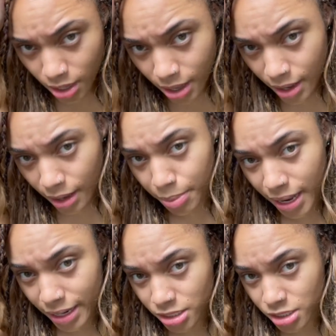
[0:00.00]

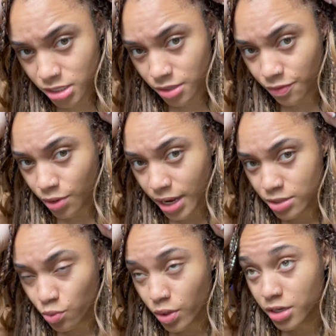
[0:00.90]
apologies if you
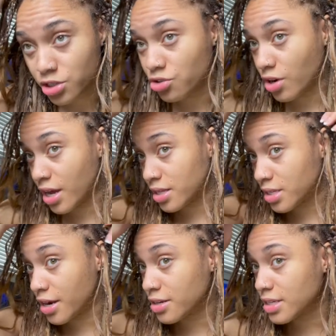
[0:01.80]
guys wanted to try this
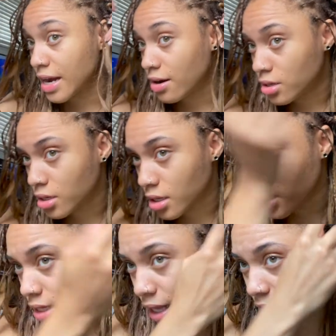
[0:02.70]
hairstyle.
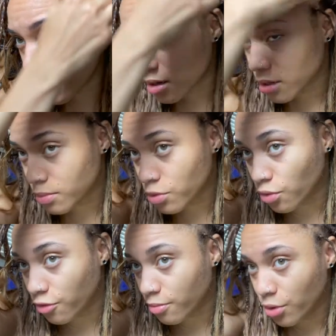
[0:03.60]
Look at that.
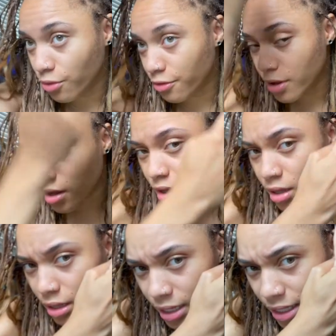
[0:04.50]
Move.
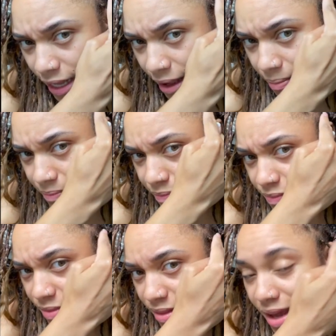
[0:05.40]
Look at that.
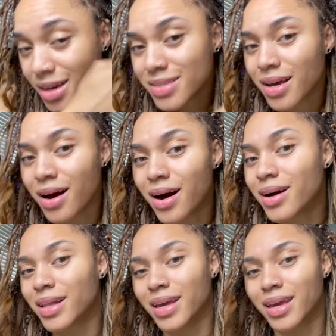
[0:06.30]
That is ugly.